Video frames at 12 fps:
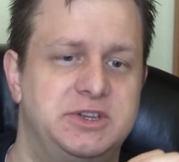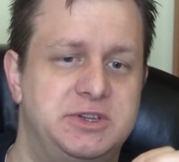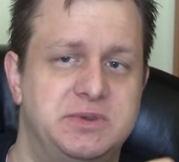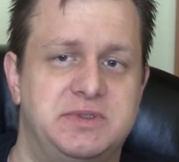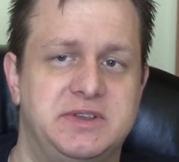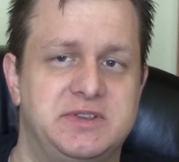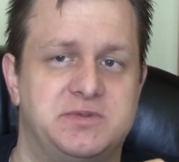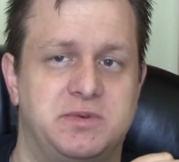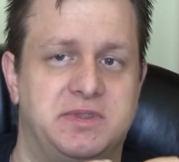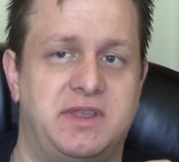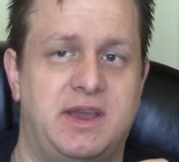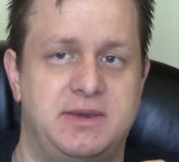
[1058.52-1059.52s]
do things
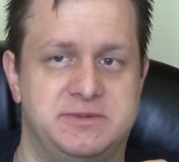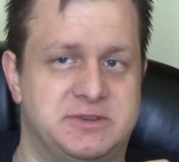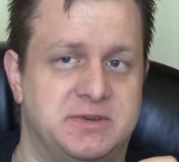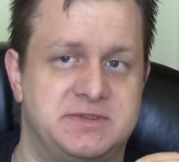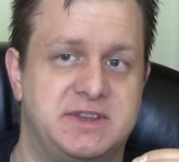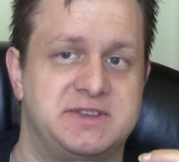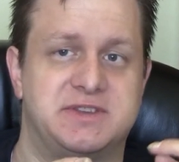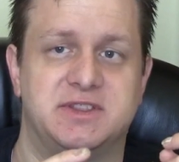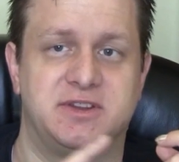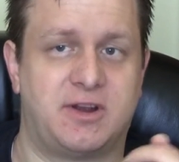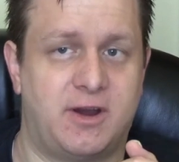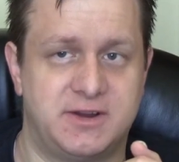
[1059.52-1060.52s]
with time zones. Like I said,
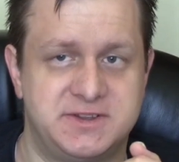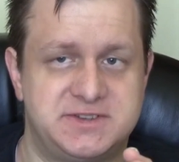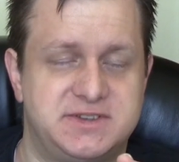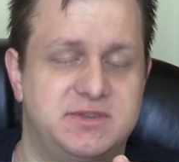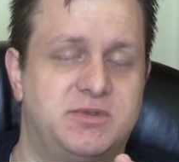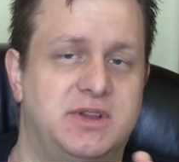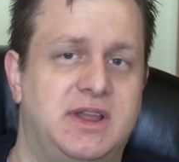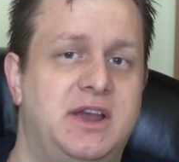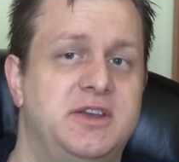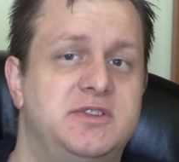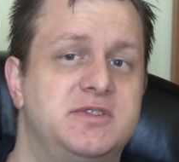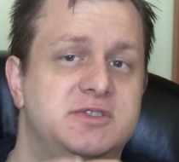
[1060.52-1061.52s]
the TARDIS will allow
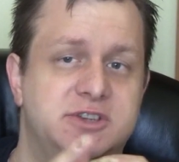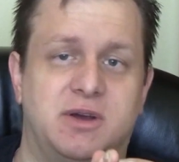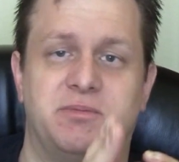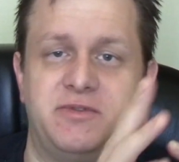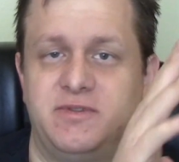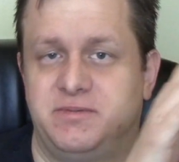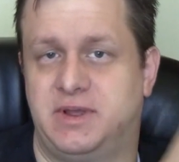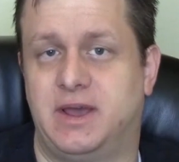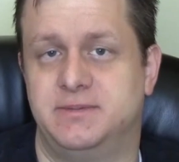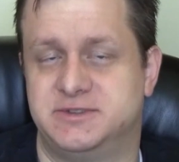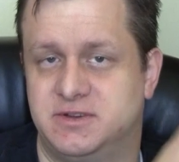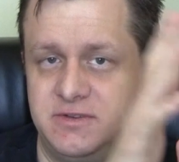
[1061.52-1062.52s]
you to jump from
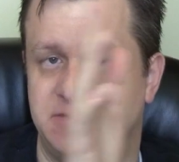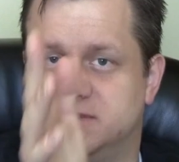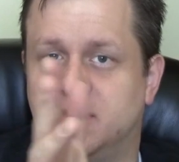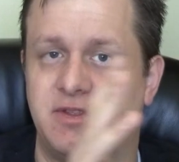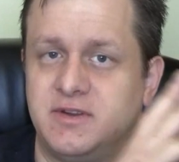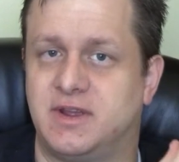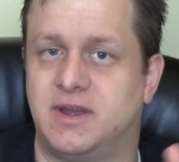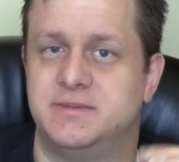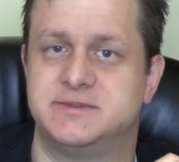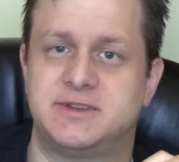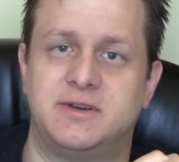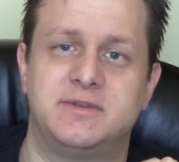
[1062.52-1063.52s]
time zone to another
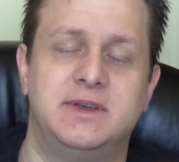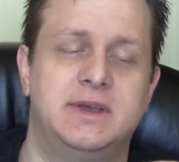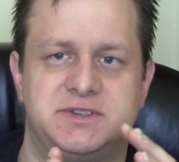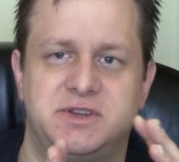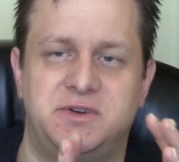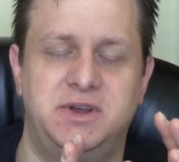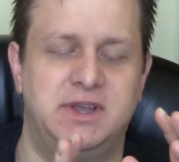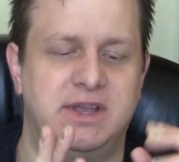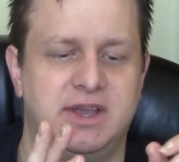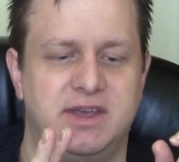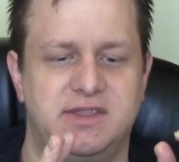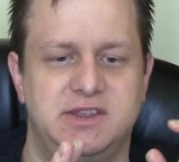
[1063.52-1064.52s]
time zone. So
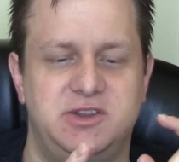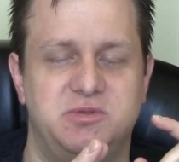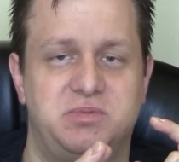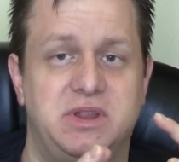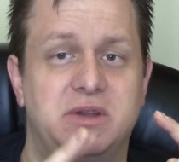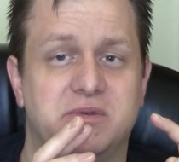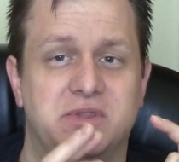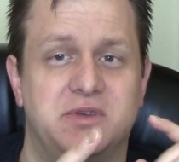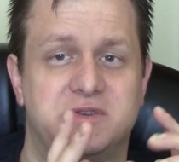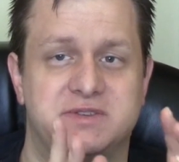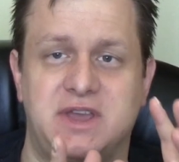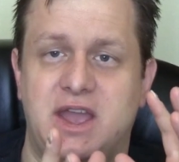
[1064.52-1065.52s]
they do play with
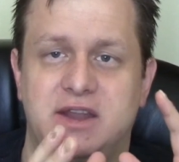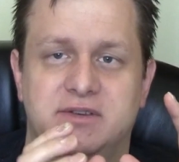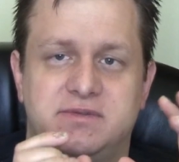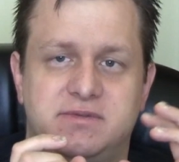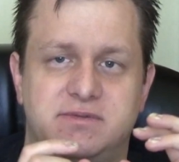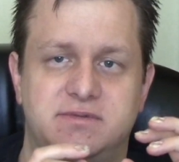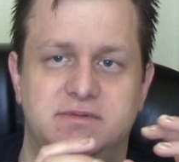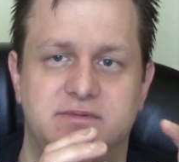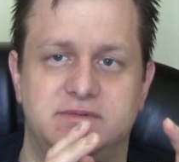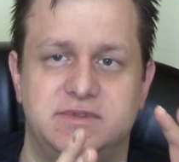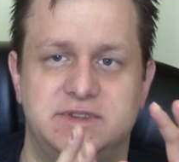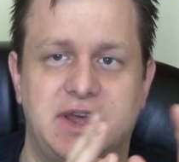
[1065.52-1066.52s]
those kind of
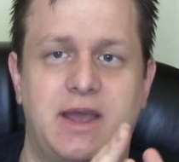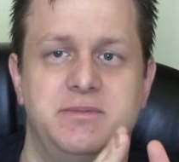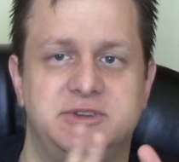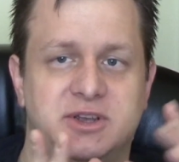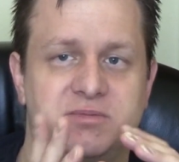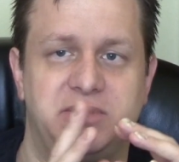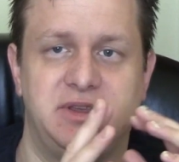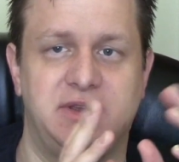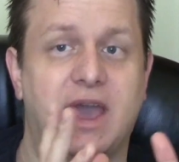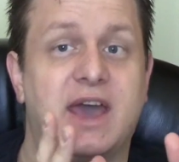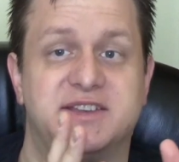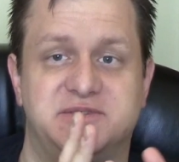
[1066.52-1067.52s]
time jumping
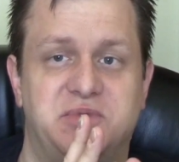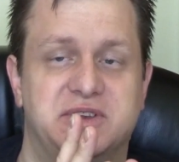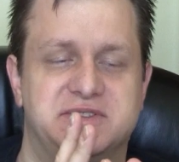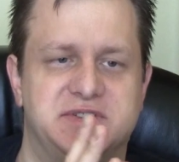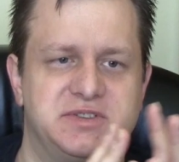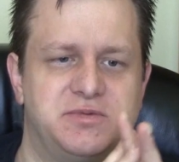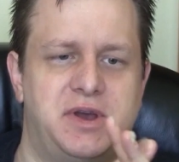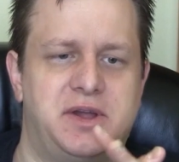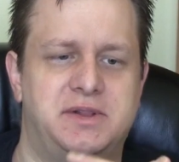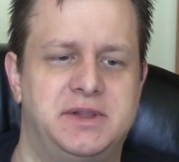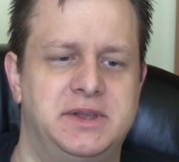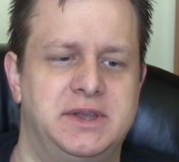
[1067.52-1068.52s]
aspects as well.